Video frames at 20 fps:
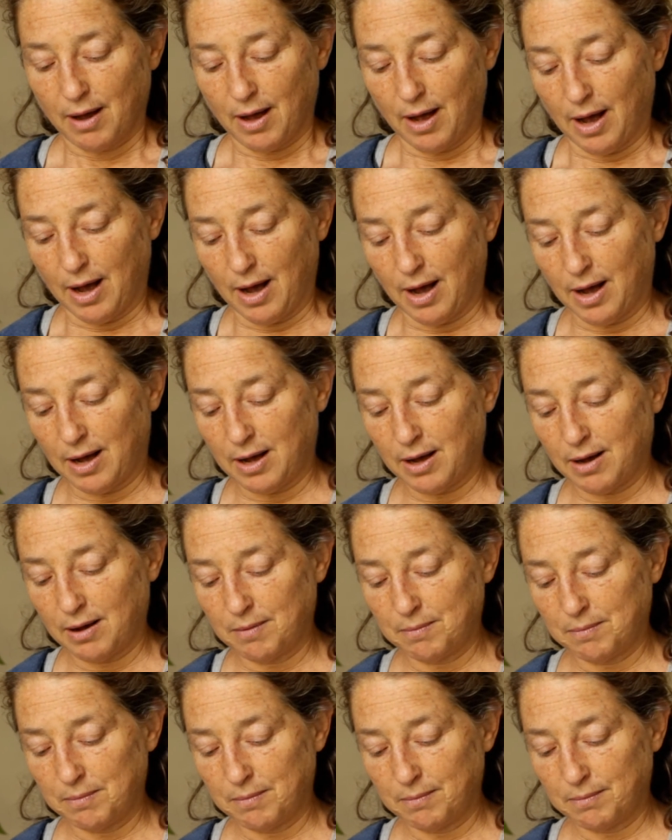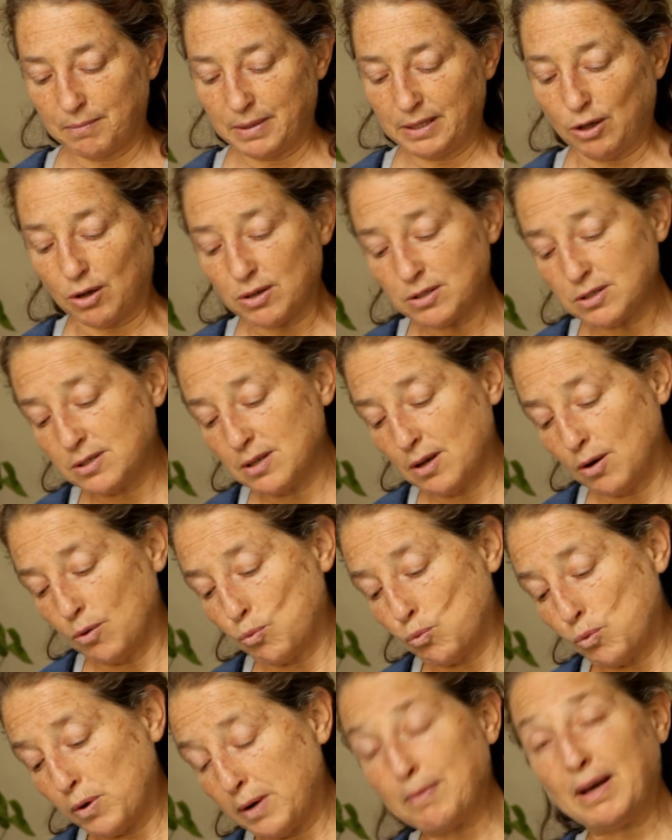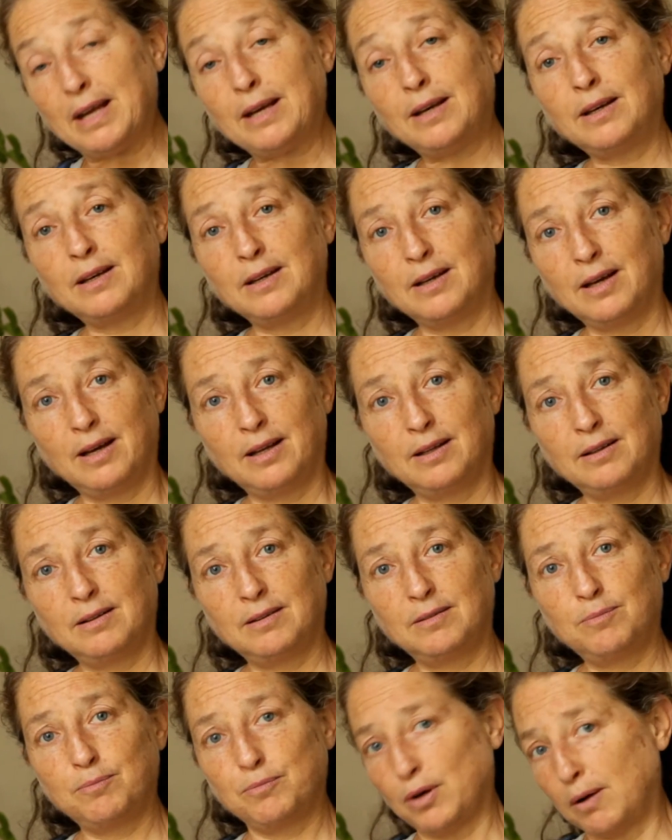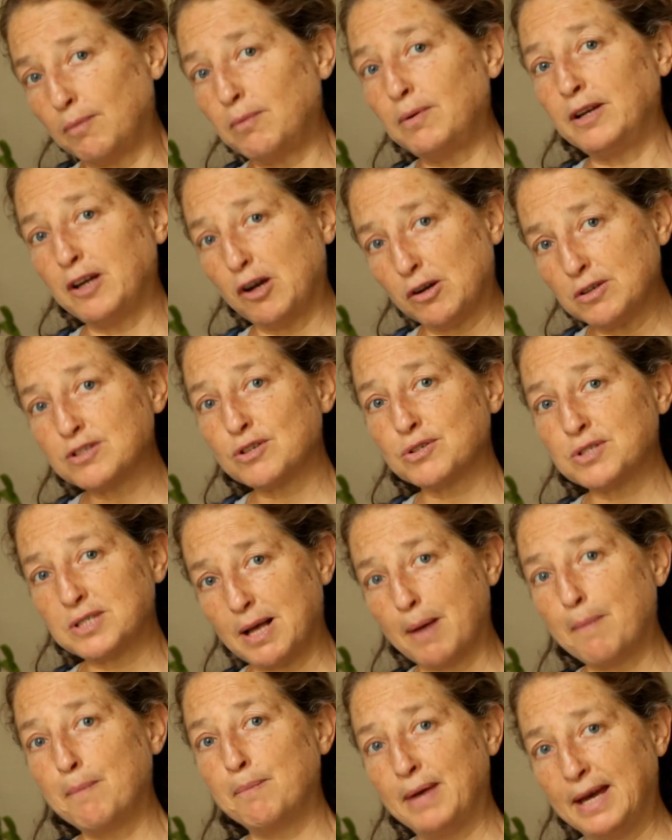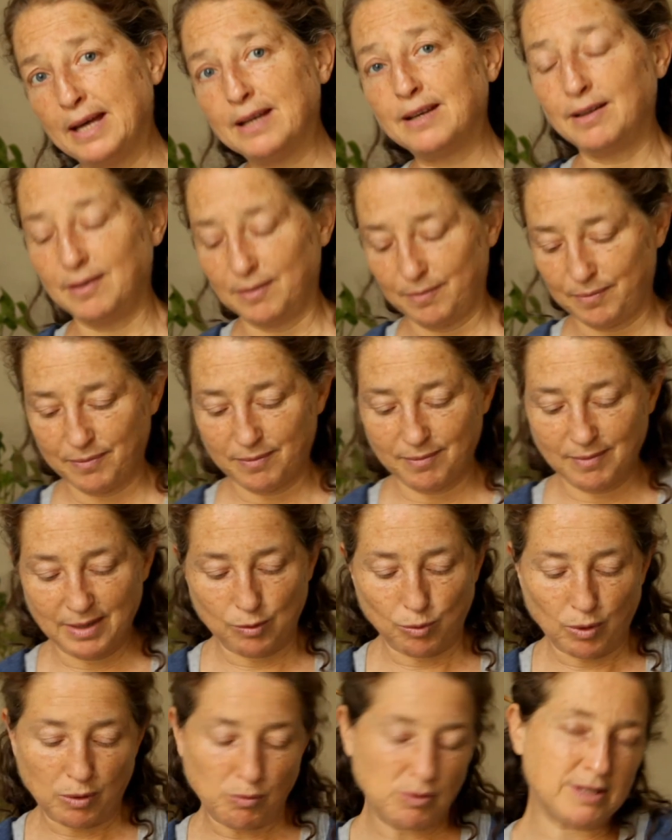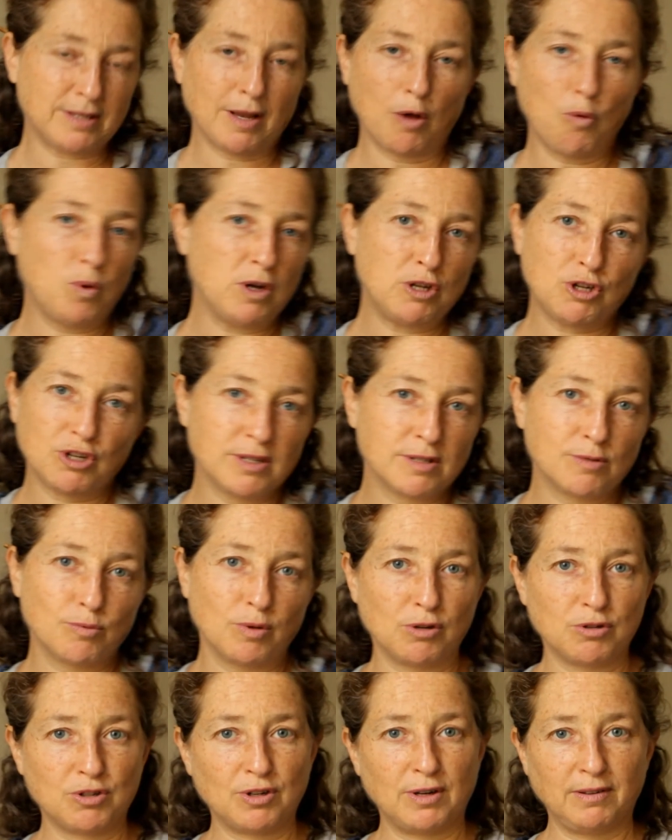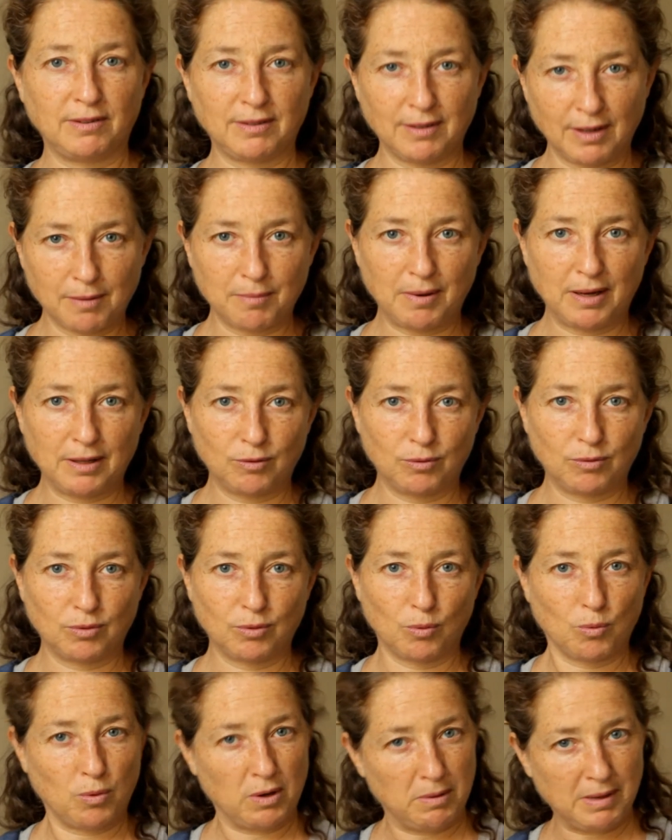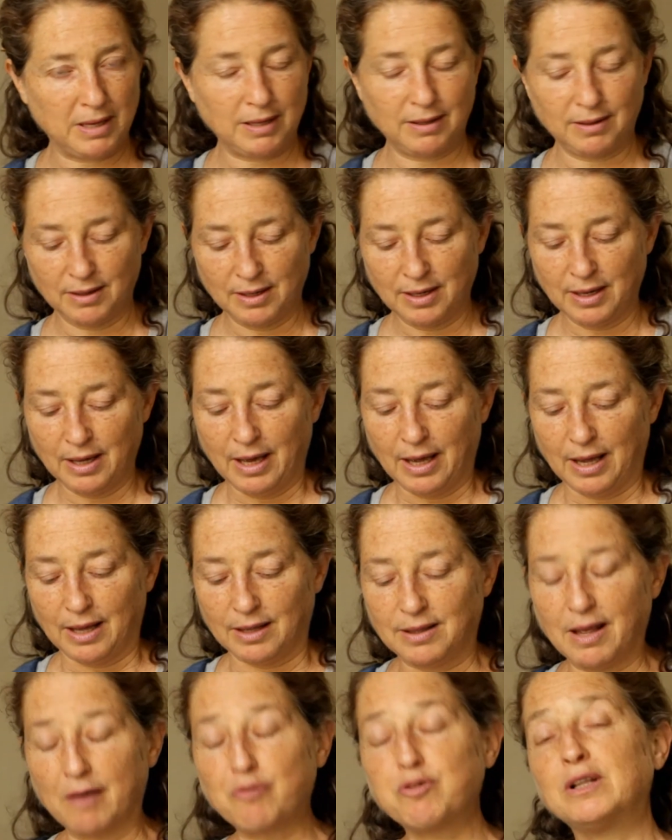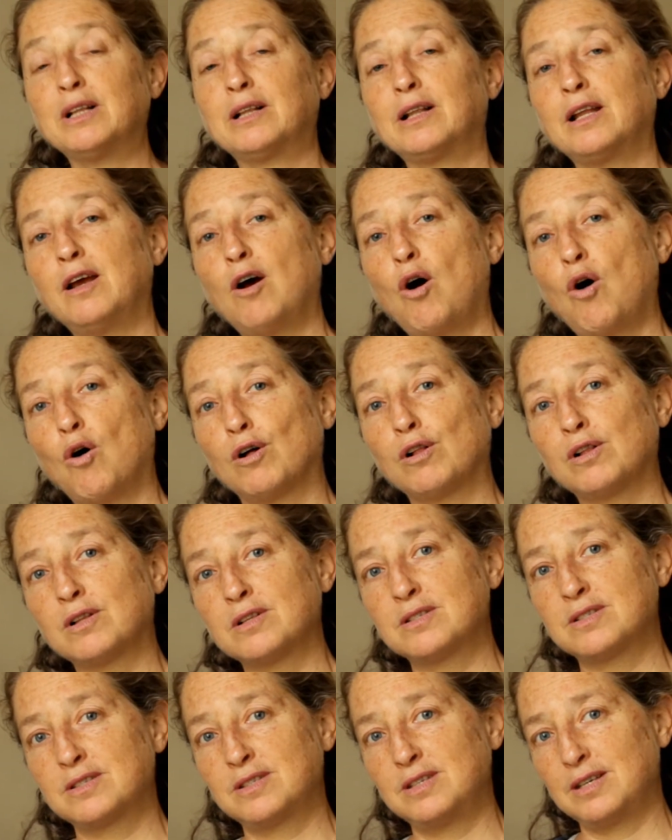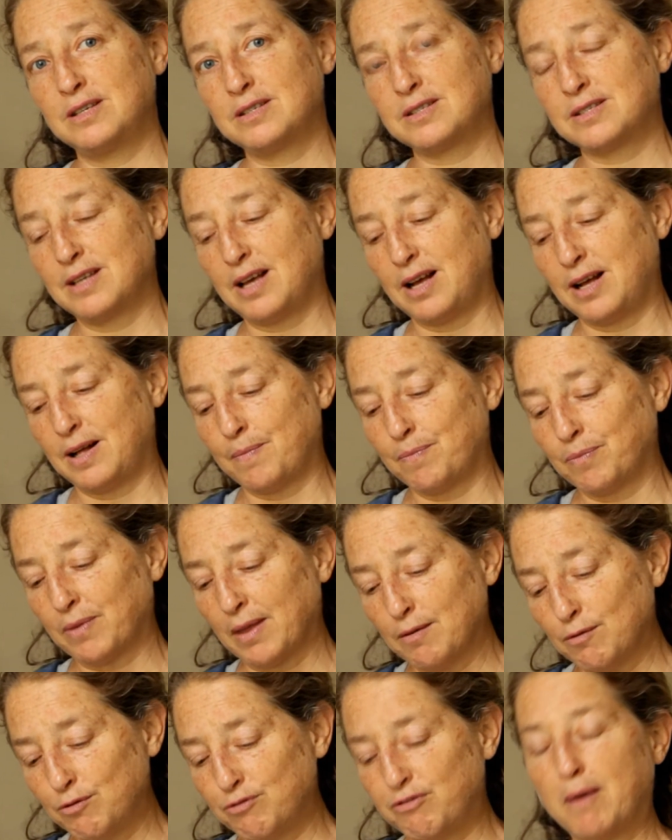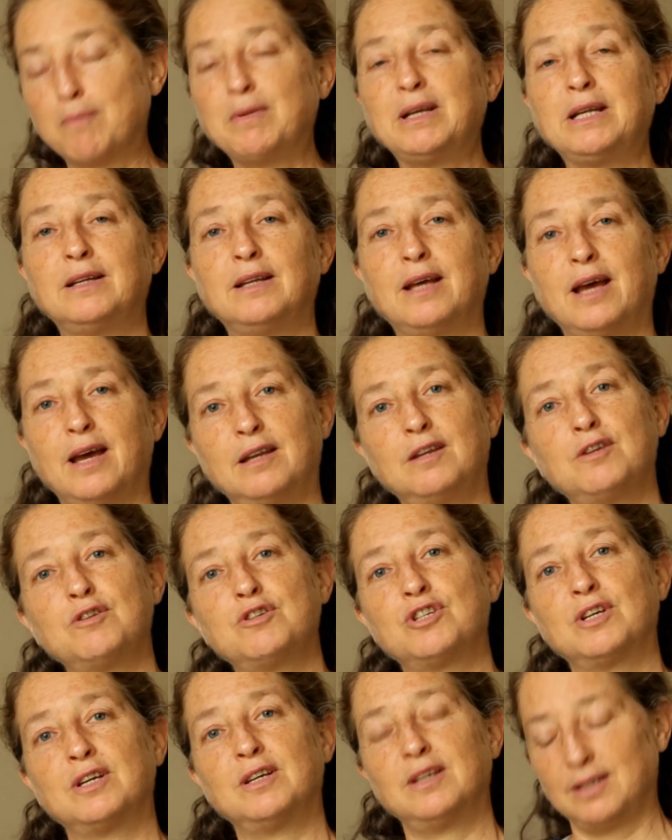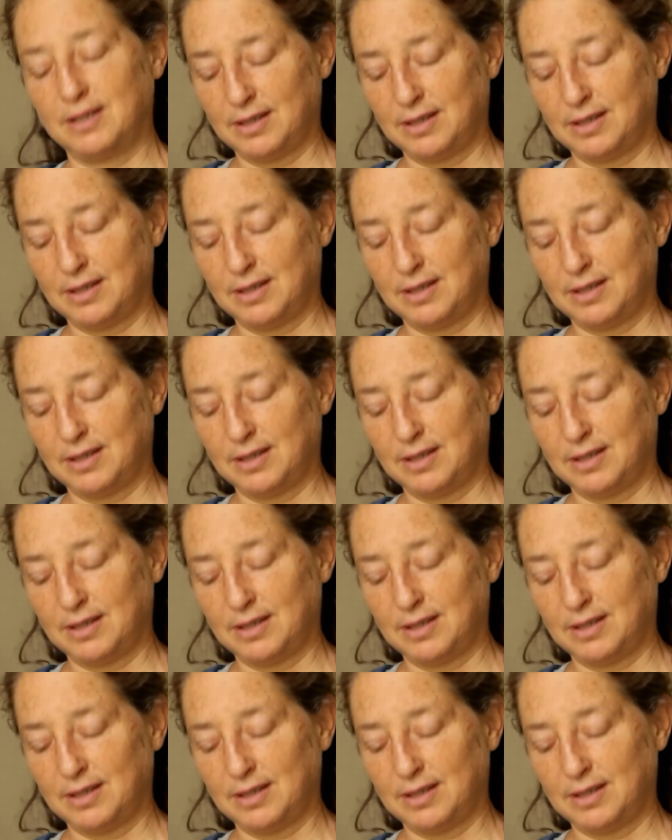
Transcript: But those women, and probably also some men, but when we say witches, we usually think about women, it definitely holds this feminine energy